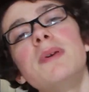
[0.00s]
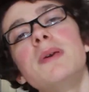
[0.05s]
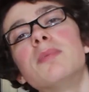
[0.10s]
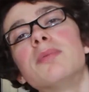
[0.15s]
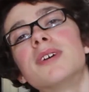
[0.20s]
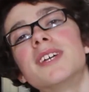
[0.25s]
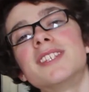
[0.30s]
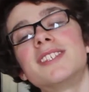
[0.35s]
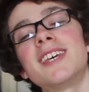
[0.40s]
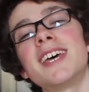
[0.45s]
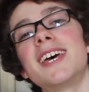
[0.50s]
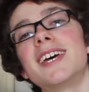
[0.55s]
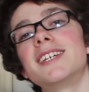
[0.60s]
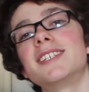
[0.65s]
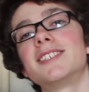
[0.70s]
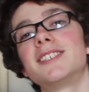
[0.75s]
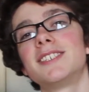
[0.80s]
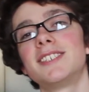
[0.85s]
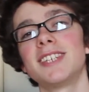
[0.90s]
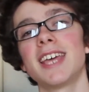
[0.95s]
people in
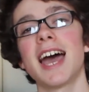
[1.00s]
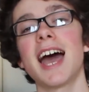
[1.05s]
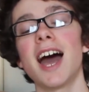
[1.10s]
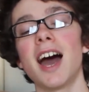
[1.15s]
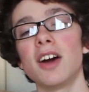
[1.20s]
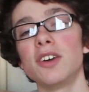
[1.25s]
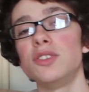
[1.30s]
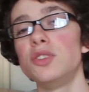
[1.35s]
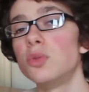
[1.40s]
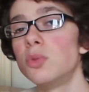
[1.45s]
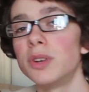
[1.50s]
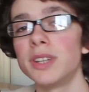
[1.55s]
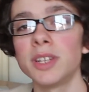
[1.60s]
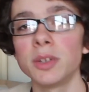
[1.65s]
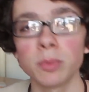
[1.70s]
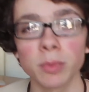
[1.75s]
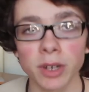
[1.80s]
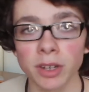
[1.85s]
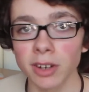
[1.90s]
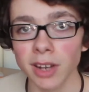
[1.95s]
texts how you would
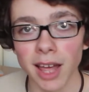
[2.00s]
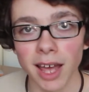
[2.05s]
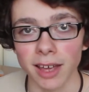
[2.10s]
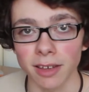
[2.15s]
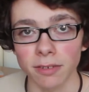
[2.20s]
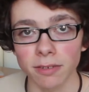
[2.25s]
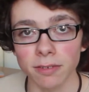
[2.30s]
in real life.